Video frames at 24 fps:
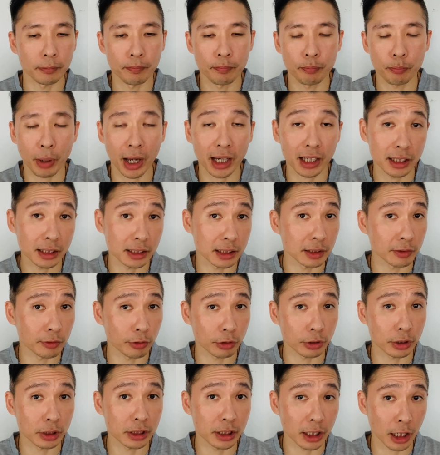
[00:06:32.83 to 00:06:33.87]
packaging for
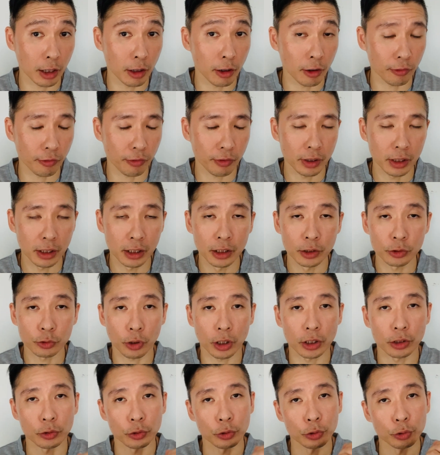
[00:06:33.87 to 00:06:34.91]
the sake of
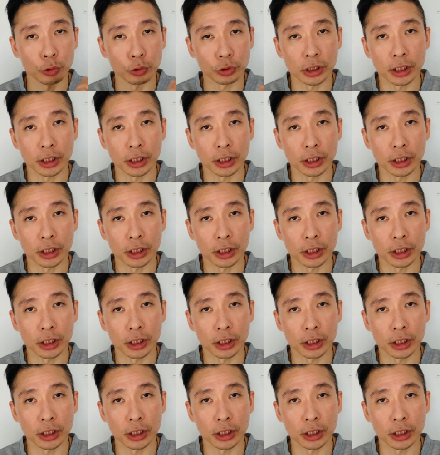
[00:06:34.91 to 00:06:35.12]
trying to use